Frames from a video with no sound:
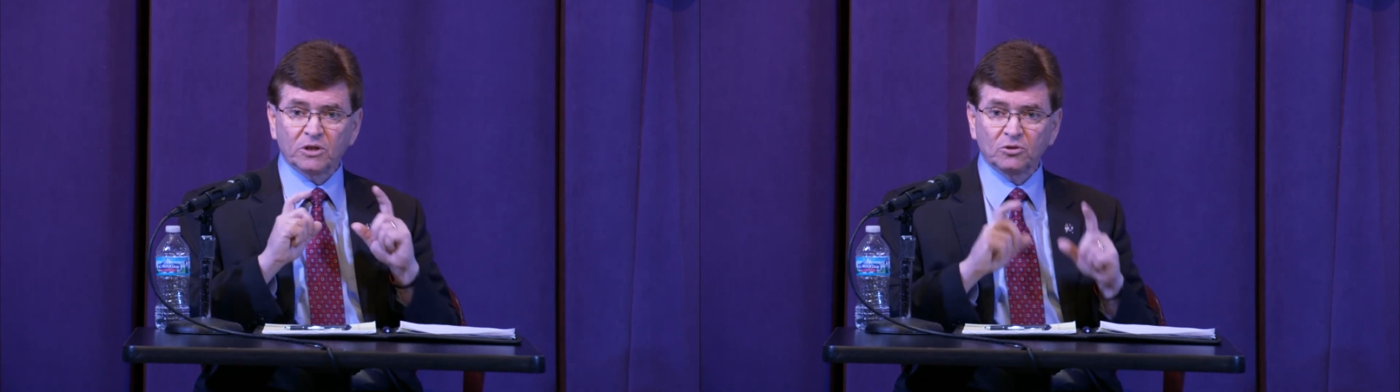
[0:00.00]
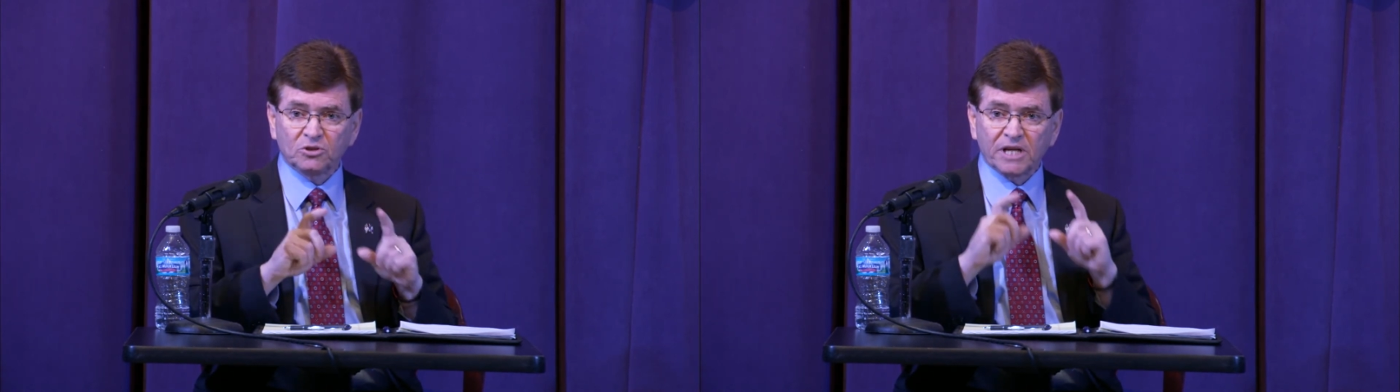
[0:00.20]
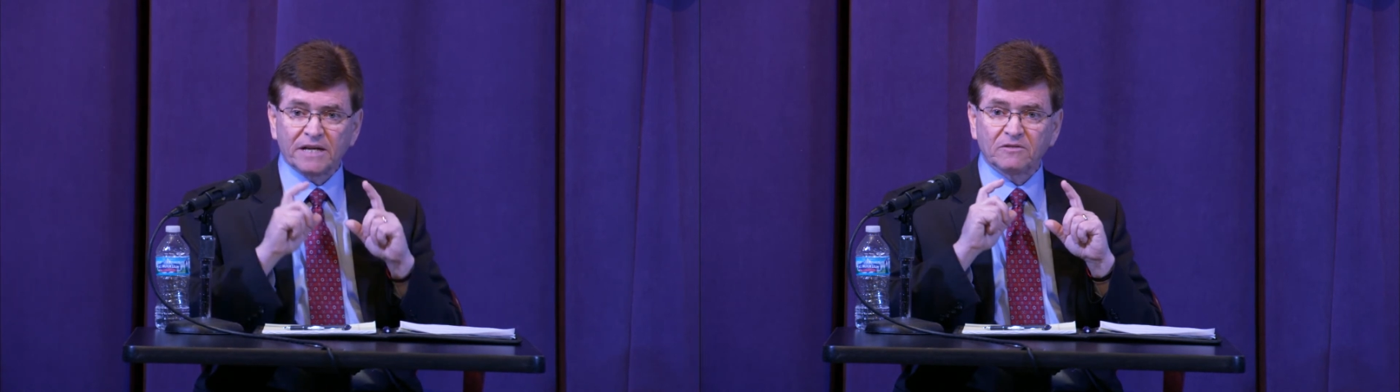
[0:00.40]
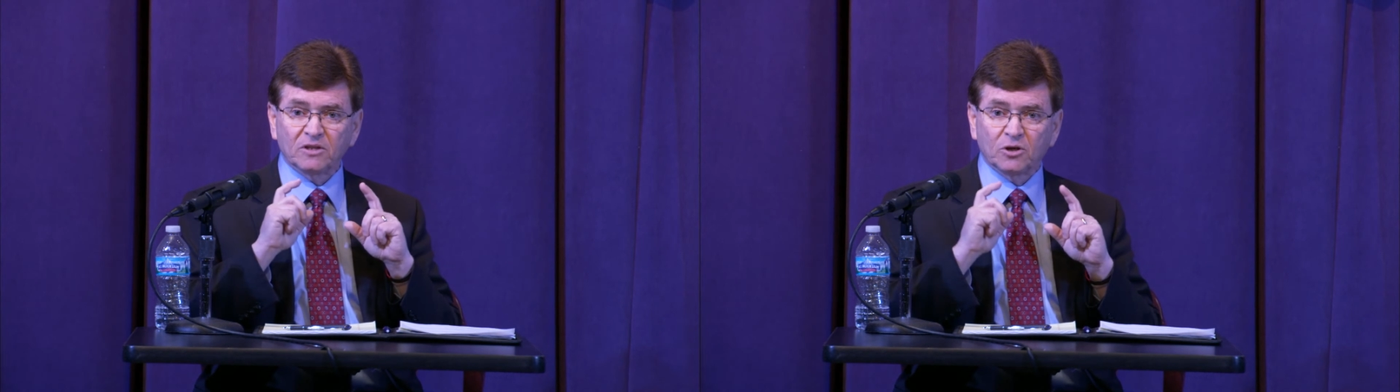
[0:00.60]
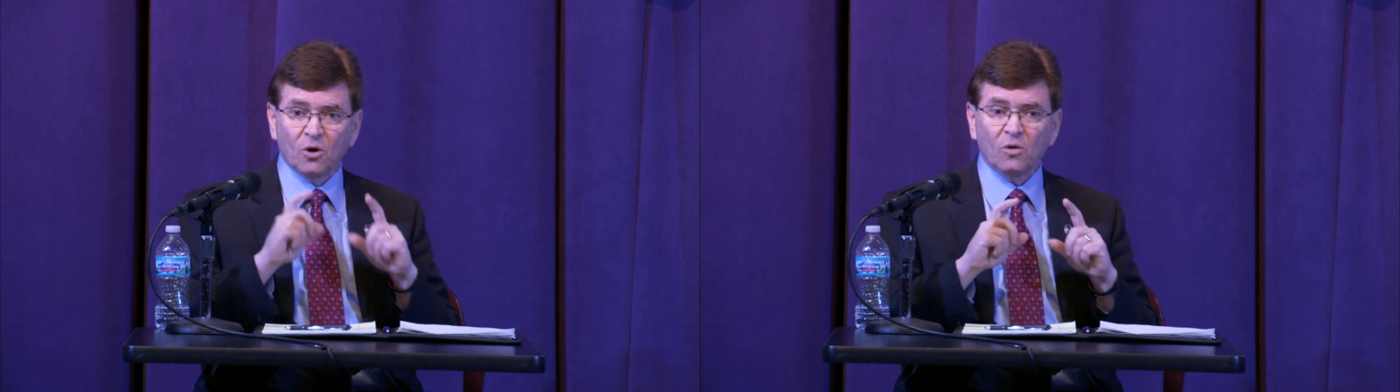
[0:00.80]
lose sight of the
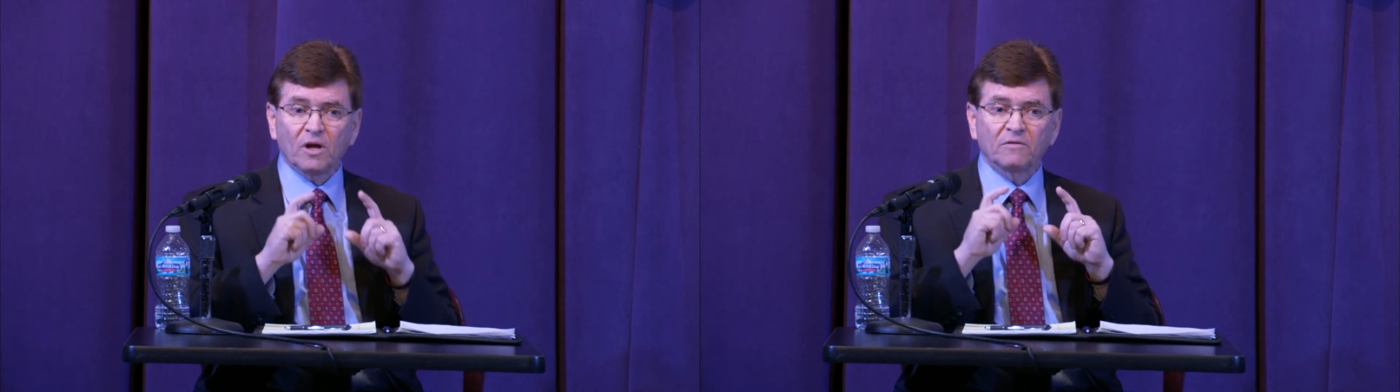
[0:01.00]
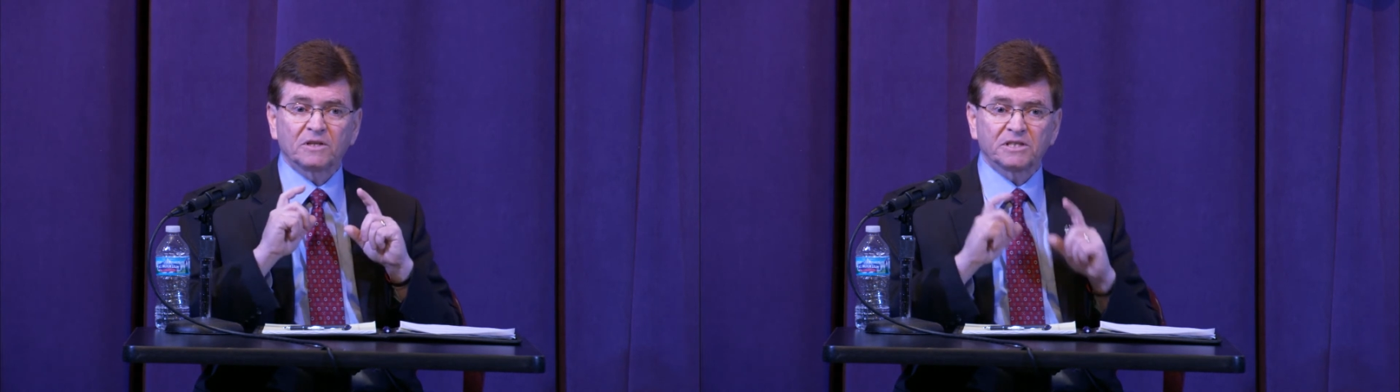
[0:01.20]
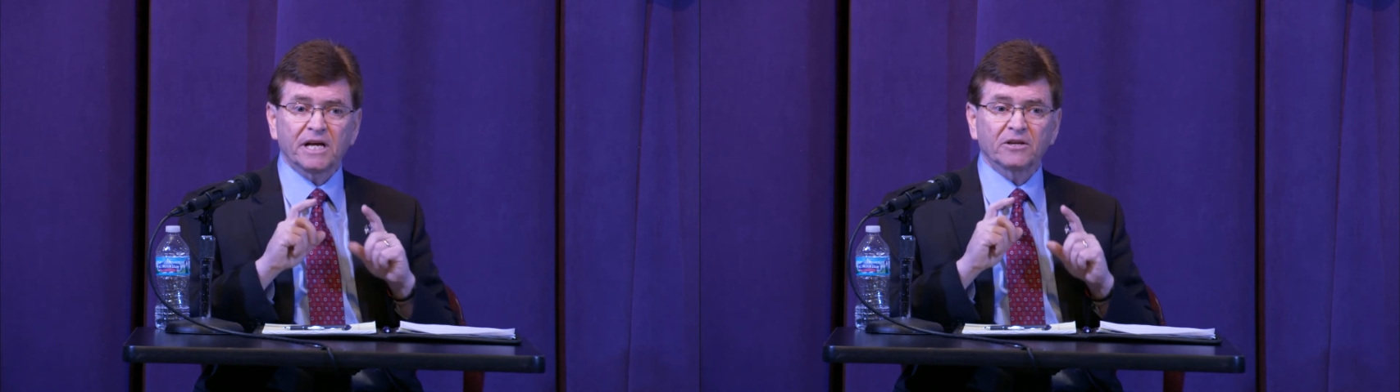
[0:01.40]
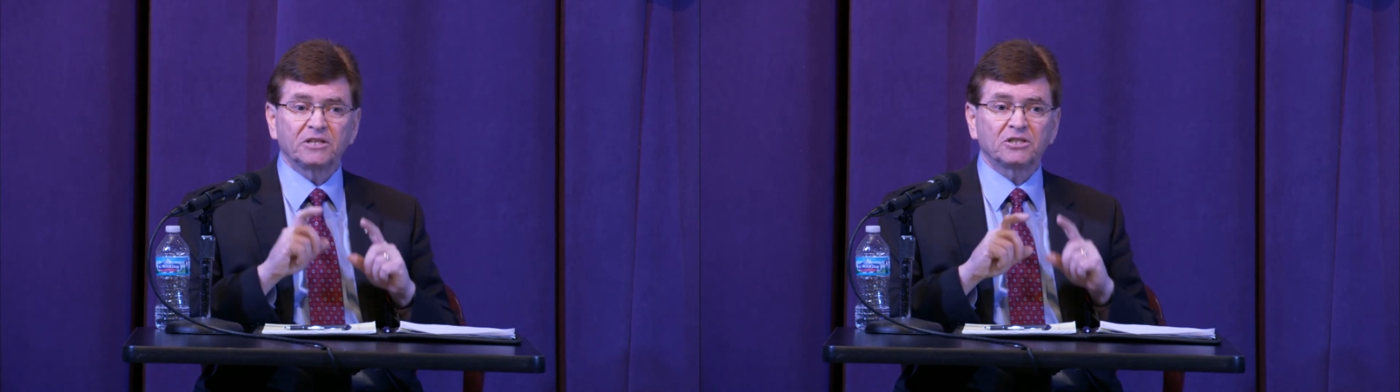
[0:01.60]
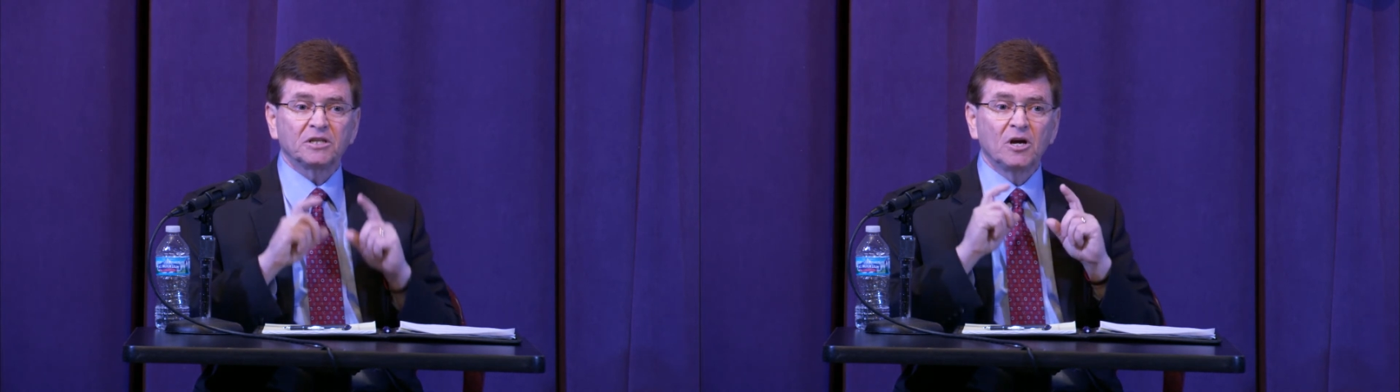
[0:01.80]
goal of
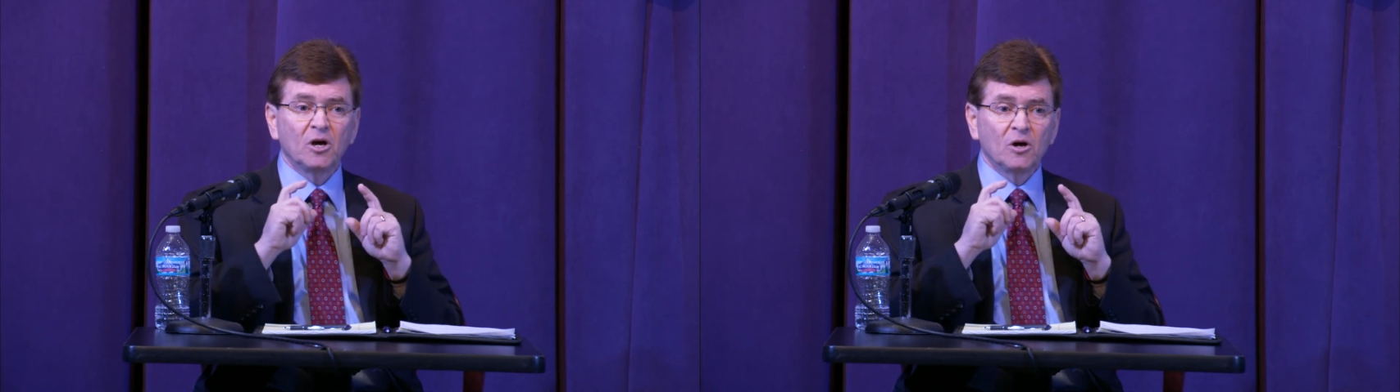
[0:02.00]
consolidation,